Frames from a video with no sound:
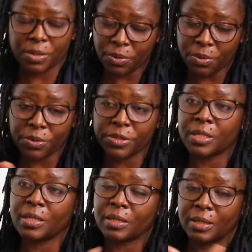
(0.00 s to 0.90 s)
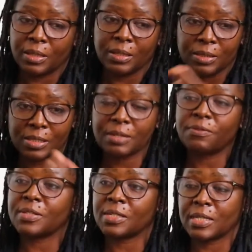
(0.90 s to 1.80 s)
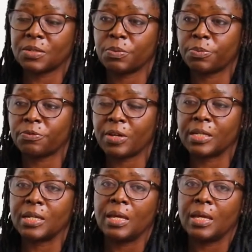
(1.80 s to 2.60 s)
all the services that we provide.